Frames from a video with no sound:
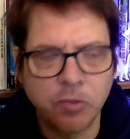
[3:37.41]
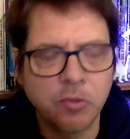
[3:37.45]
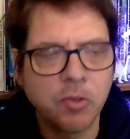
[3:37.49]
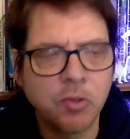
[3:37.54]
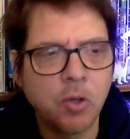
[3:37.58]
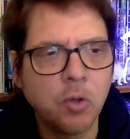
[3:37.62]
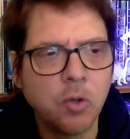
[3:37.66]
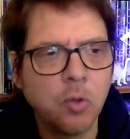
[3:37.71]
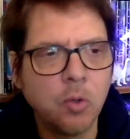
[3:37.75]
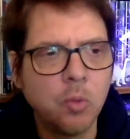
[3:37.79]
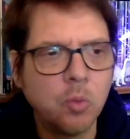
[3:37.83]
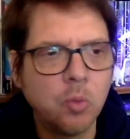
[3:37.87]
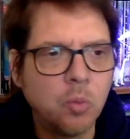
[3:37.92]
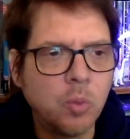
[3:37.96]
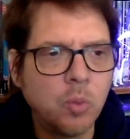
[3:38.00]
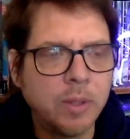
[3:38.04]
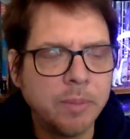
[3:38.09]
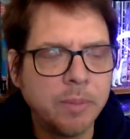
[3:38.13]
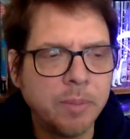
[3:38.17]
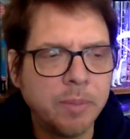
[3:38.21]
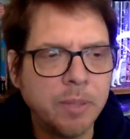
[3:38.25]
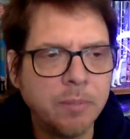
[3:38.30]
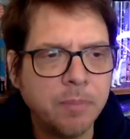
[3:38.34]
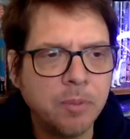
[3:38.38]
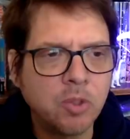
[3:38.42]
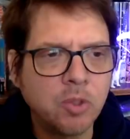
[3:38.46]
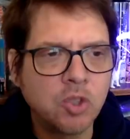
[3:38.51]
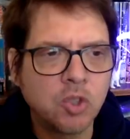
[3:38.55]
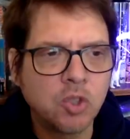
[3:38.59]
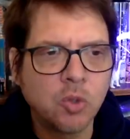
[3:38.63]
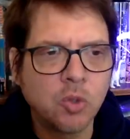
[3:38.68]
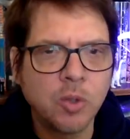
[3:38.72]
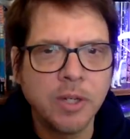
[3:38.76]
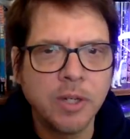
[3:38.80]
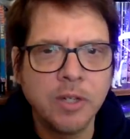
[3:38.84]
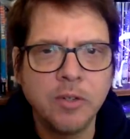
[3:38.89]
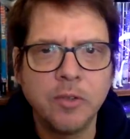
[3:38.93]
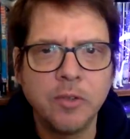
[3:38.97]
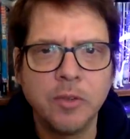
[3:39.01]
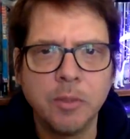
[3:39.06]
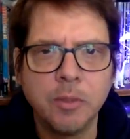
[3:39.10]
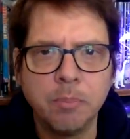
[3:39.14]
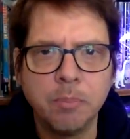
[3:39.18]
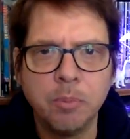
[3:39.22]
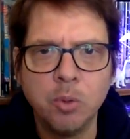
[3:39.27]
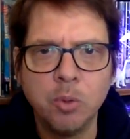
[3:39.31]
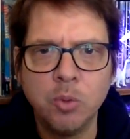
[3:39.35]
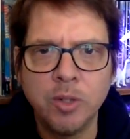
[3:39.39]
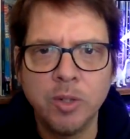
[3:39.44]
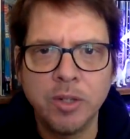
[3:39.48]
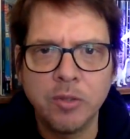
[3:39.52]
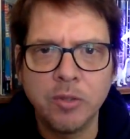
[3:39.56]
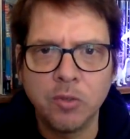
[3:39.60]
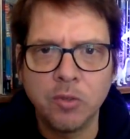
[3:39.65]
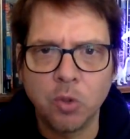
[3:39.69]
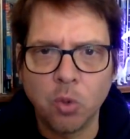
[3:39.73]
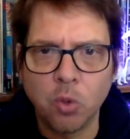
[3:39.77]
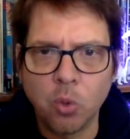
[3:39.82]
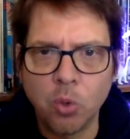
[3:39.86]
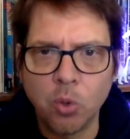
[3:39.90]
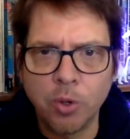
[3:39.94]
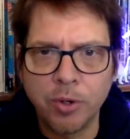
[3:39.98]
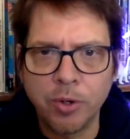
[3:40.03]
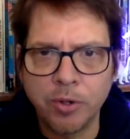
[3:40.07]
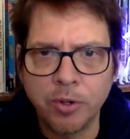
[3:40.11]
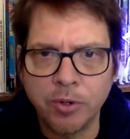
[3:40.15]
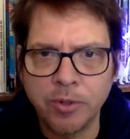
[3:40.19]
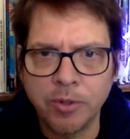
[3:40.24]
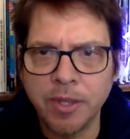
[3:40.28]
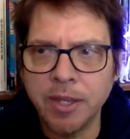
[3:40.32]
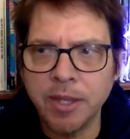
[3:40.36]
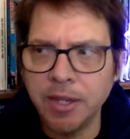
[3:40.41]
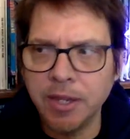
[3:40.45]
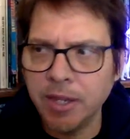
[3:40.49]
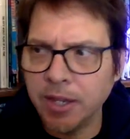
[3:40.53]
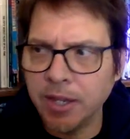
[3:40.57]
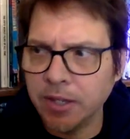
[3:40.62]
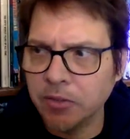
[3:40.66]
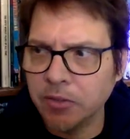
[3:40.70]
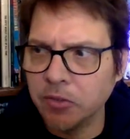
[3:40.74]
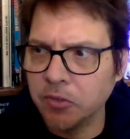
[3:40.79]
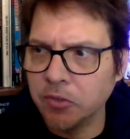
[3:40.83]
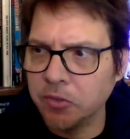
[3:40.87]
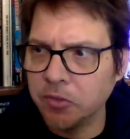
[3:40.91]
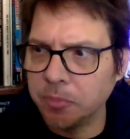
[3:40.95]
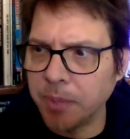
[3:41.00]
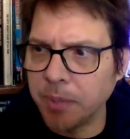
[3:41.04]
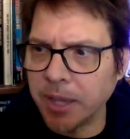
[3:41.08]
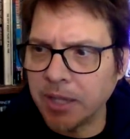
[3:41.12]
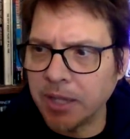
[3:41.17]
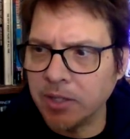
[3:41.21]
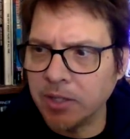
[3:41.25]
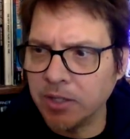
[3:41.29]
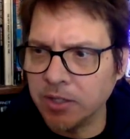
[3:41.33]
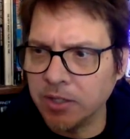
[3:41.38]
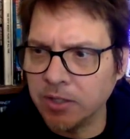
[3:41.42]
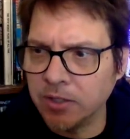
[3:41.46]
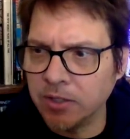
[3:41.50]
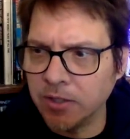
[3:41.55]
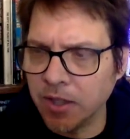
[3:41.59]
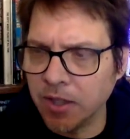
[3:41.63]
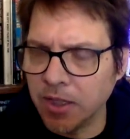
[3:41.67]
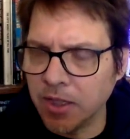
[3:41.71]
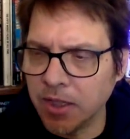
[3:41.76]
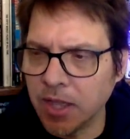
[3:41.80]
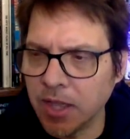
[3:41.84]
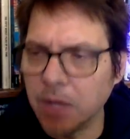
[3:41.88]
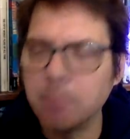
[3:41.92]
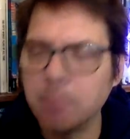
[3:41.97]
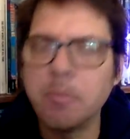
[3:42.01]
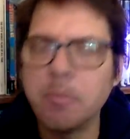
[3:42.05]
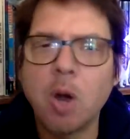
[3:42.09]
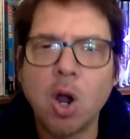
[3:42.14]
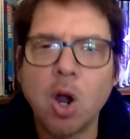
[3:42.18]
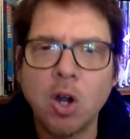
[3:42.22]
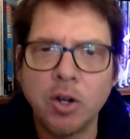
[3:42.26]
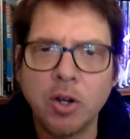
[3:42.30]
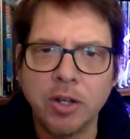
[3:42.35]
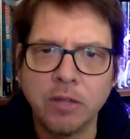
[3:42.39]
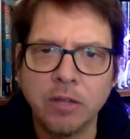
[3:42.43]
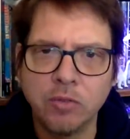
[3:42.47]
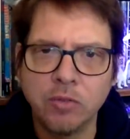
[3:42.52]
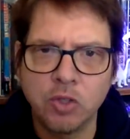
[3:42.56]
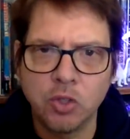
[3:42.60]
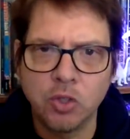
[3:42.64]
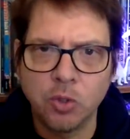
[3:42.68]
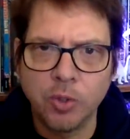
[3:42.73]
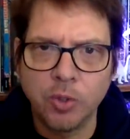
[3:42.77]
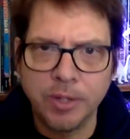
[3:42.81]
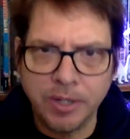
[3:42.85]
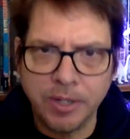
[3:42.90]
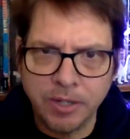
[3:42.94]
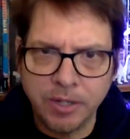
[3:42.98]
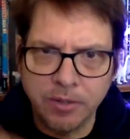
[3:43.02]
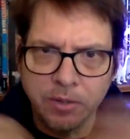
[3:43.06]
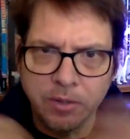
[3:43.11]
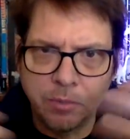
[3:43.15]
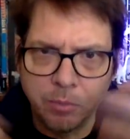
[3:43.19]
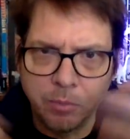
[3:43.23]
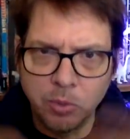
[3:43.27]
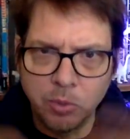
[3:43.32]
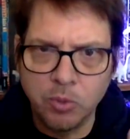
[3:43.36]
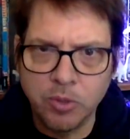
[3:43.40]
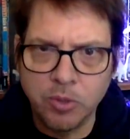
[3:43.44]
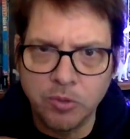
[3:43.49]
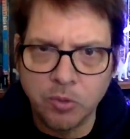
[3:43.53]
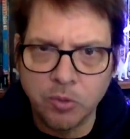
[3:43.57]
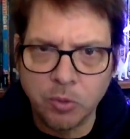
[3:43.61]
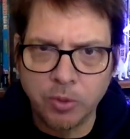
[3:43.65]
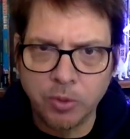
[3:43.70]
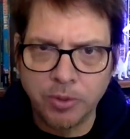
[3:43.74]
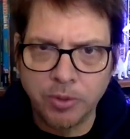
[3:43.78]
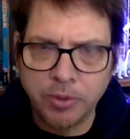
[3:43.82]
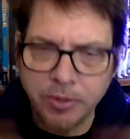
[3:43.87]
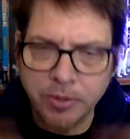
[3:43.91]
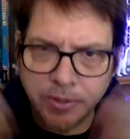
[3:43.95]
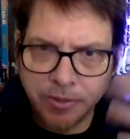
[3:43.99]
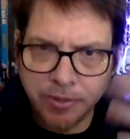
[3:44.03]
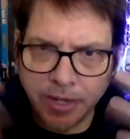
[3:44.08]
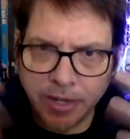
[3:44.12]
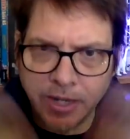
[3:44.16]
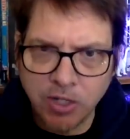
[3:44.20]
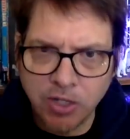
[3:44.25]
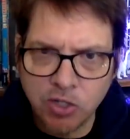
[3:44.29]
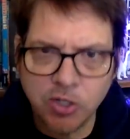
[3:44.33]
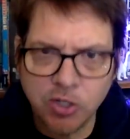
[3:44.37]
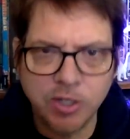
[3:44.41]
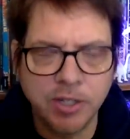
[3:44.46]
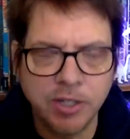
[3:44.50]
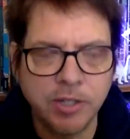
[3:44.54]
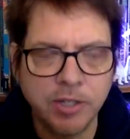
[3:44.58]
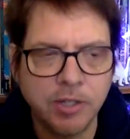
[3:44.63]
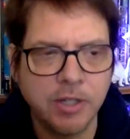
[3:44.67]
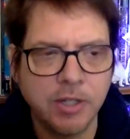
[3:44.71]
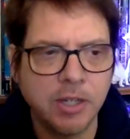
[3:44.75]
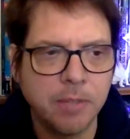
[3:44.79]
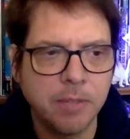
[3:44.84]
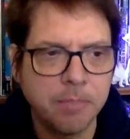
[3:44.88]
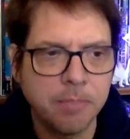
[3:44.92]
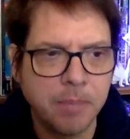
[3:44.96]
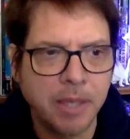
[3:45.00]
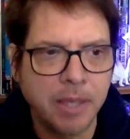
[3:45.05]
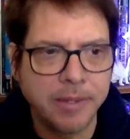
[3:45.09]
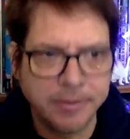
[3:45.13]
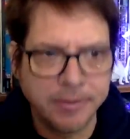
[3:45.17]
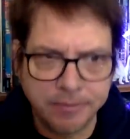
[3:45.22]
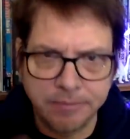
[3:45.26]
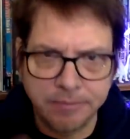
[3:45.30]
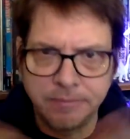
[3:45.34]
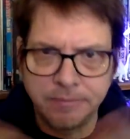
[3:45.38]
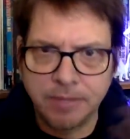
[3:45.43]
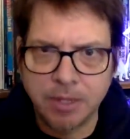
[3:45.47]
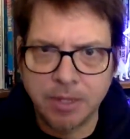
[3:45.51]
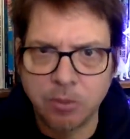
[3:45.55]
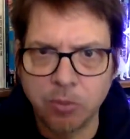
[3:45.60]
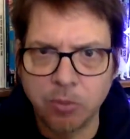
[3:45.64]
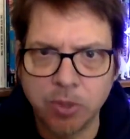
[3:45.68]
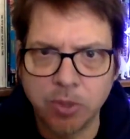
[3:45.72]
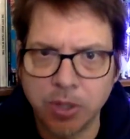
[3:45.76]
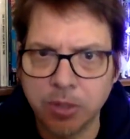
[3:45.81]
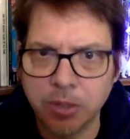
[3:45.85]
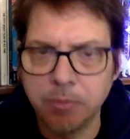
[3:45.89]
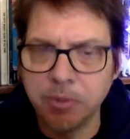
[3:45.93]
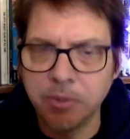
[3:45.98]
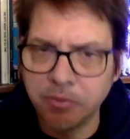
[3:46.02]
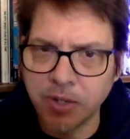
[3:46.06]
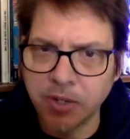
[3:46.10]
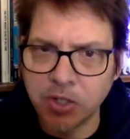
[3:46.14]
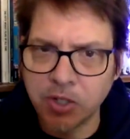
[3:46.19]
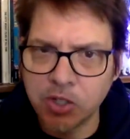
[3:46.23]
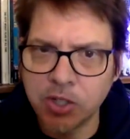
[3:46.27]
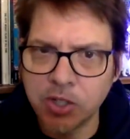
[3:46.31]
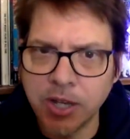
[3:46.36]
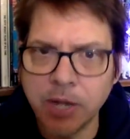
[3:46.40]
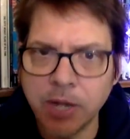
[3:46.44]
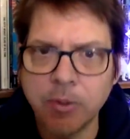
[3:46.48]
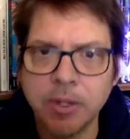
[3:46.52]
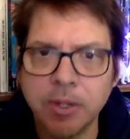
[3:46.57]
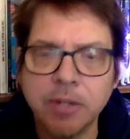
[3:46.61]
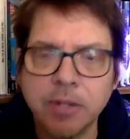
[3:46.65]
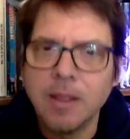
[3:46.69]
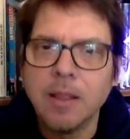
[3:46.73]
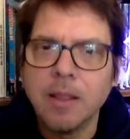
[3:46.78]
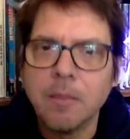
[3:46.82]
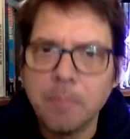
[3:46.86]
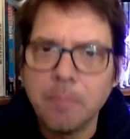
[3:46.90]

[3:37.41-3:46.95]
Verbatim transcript: So when people joined the Buddha's order, they expected that part of joining the Buddha's order in ancient India meant they were going to be vegetarians.